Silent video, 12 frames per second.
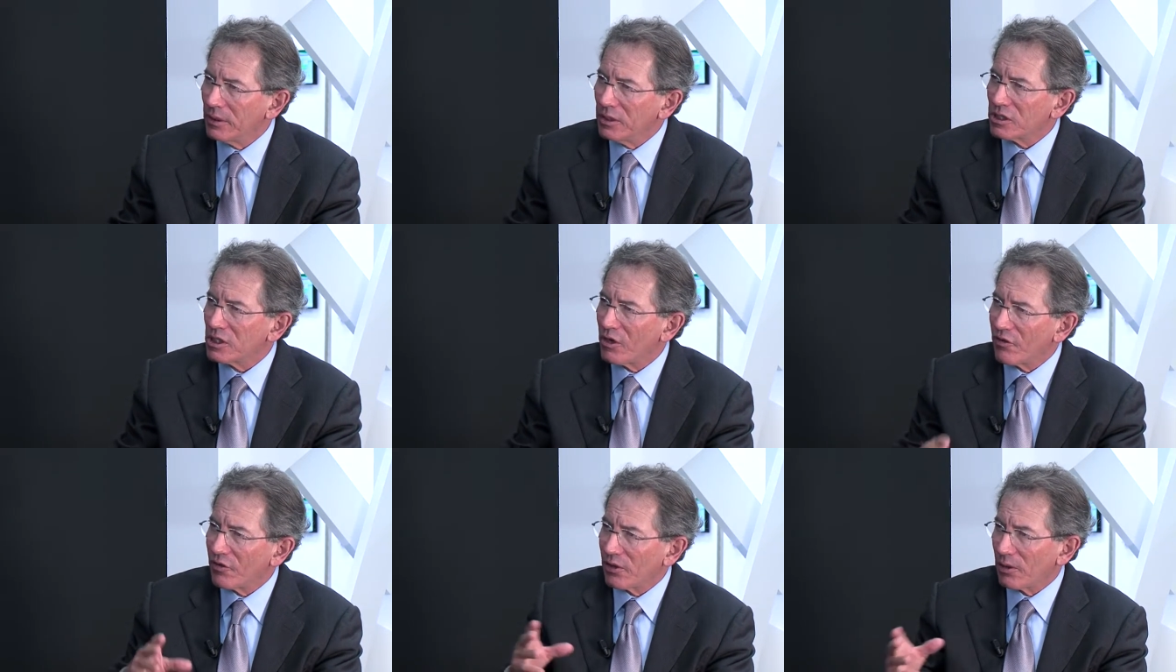So
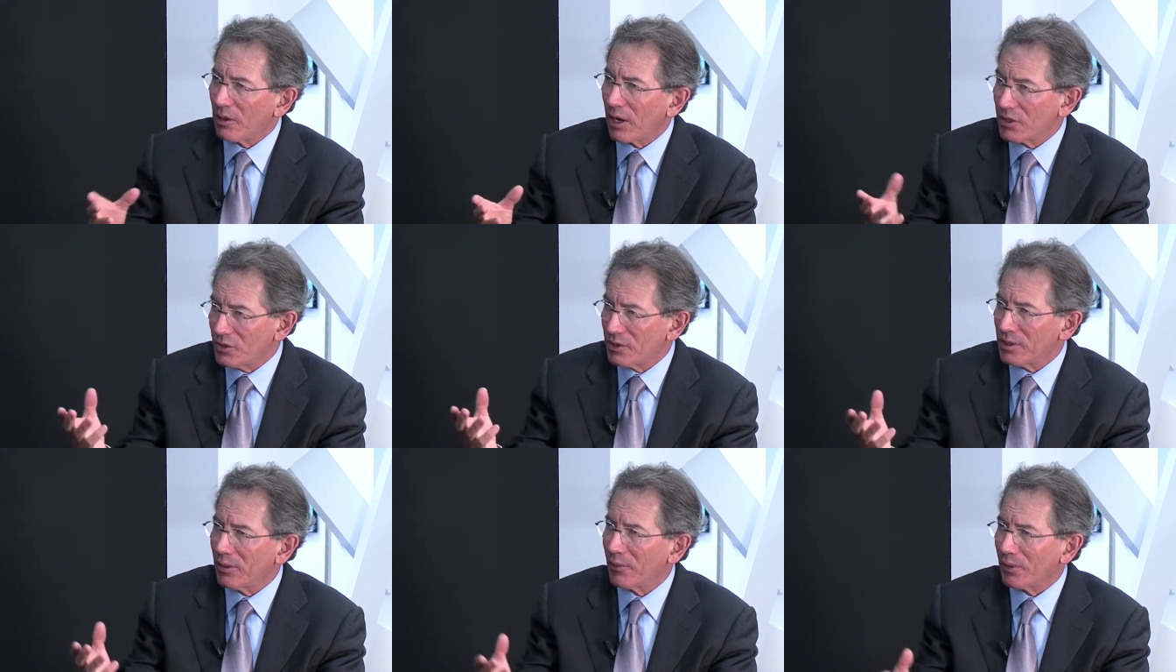for a large
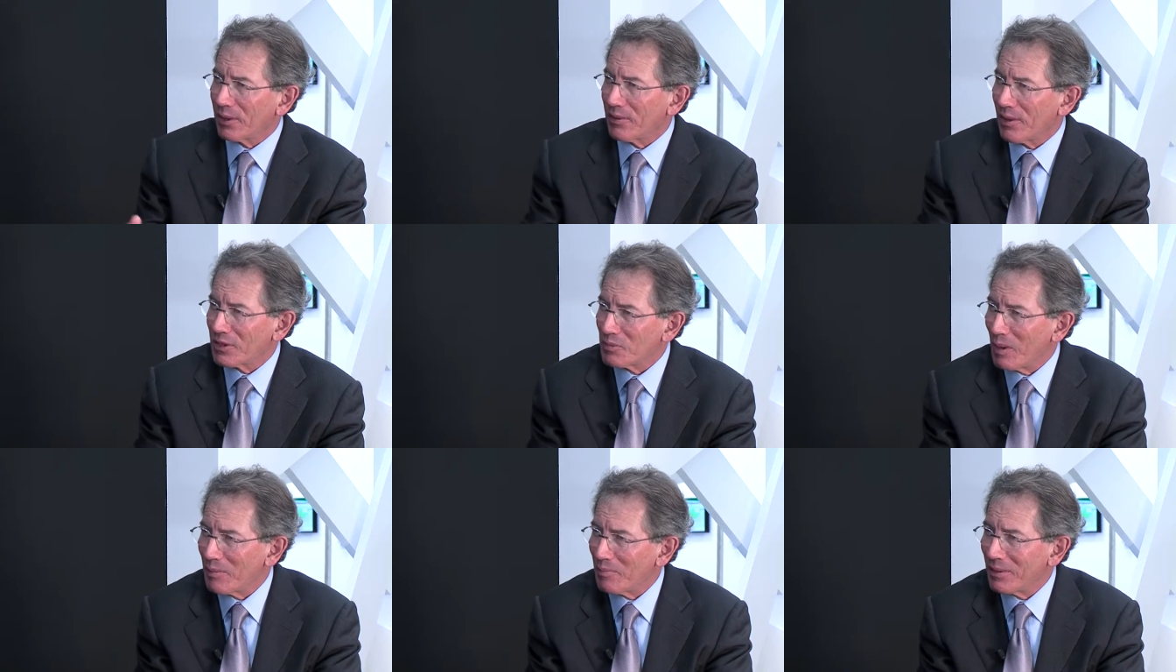utility, this
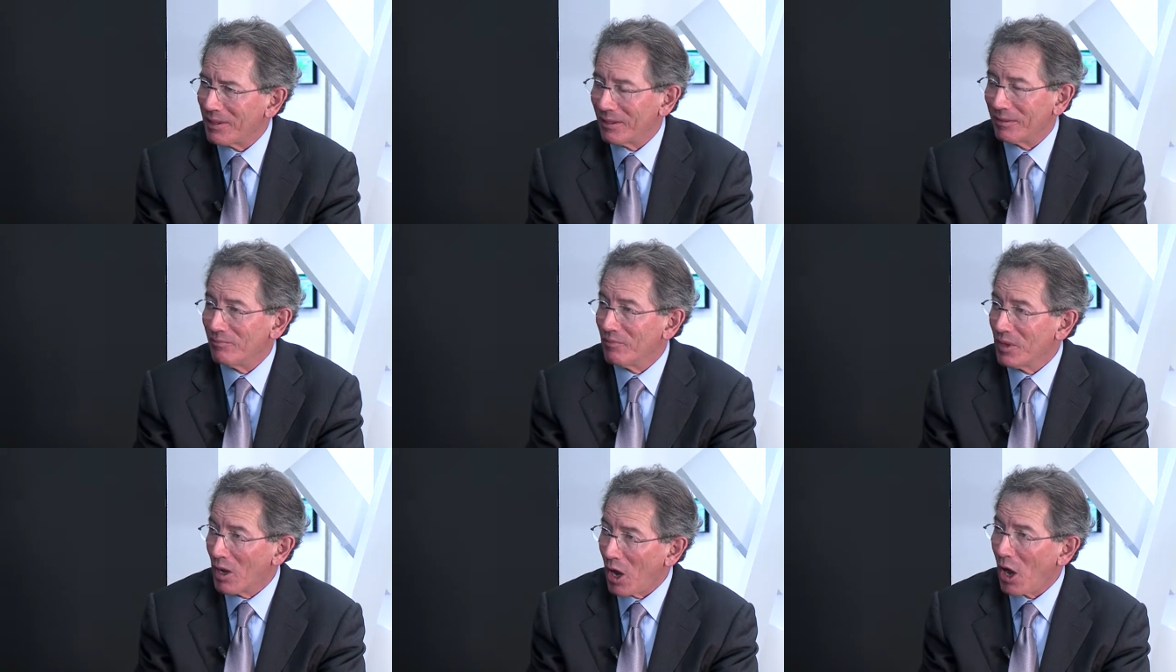might be a
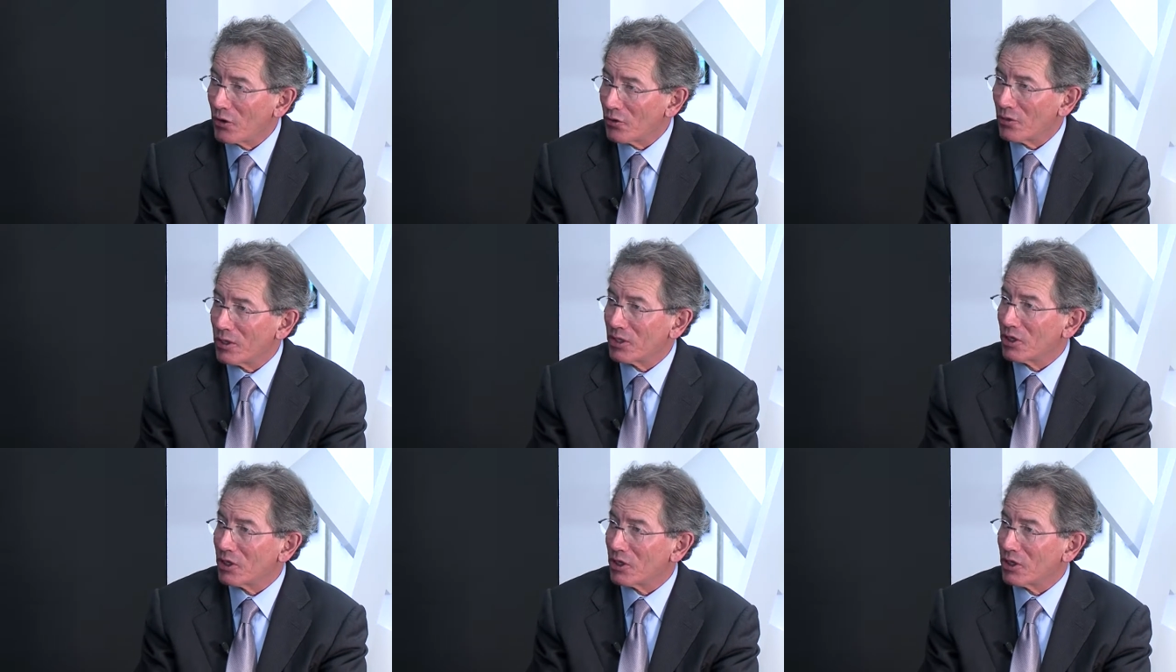100